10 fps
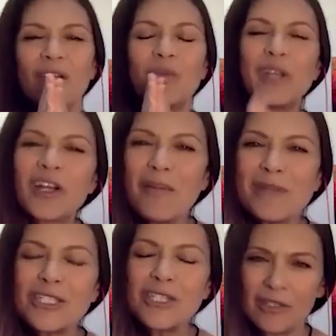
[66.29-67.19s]
We are
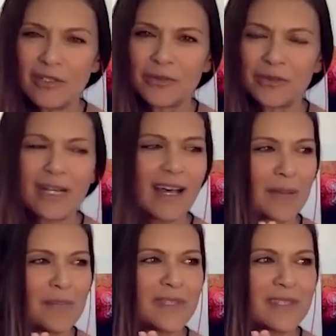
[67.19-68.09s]
coming to you
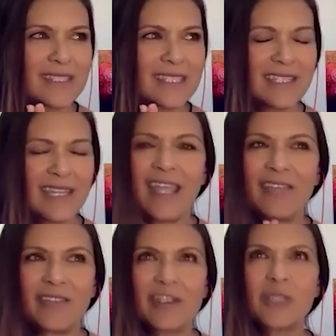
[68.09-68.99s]

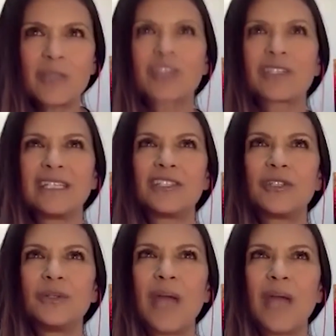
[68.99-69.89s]
today very specially
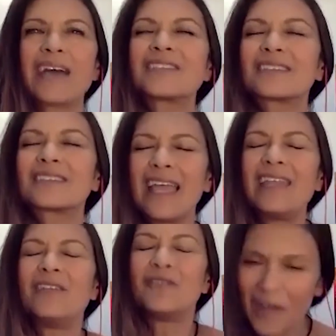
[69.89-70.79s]
to ask
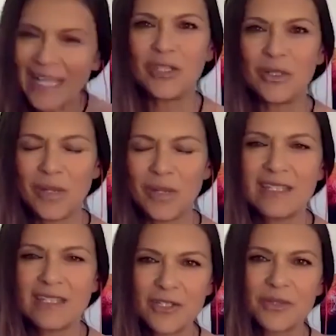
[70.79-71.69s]
and invite you
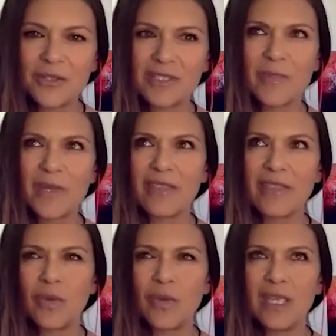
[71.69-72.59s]
into something
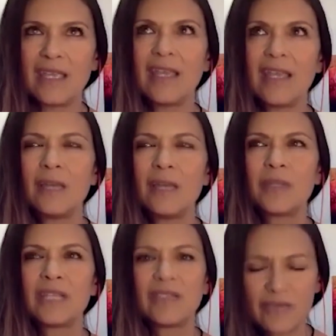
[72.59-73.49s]
that we
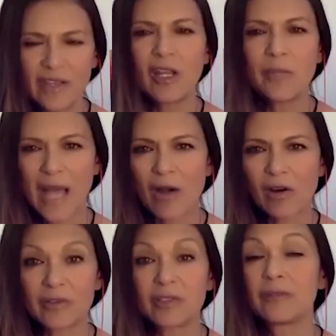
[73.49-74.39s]
believe is very
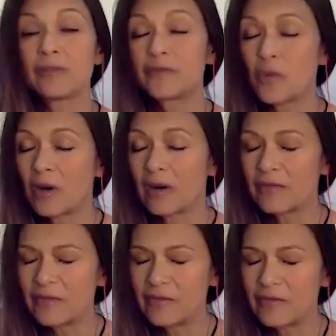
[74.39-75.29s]
powerful for
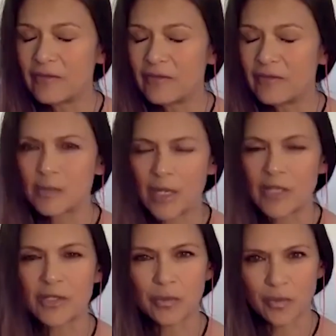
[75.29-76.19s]
very
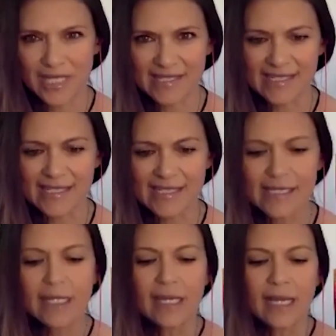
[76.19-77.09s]
special reasons.
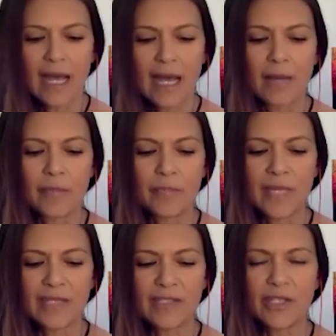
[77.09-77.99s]

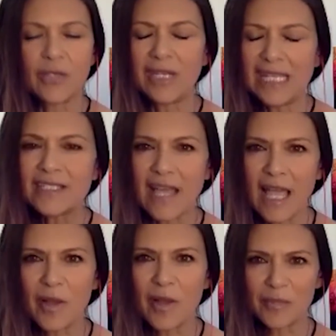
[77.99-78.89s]
It is a unique
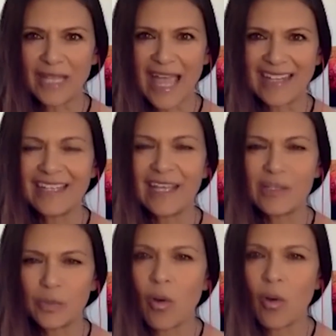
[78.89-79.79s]
time on the planet, as
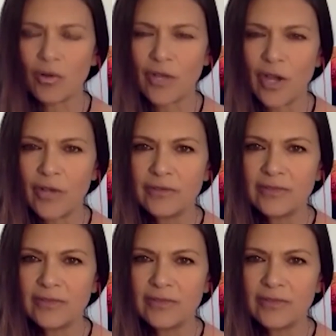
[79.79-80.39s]
we all know.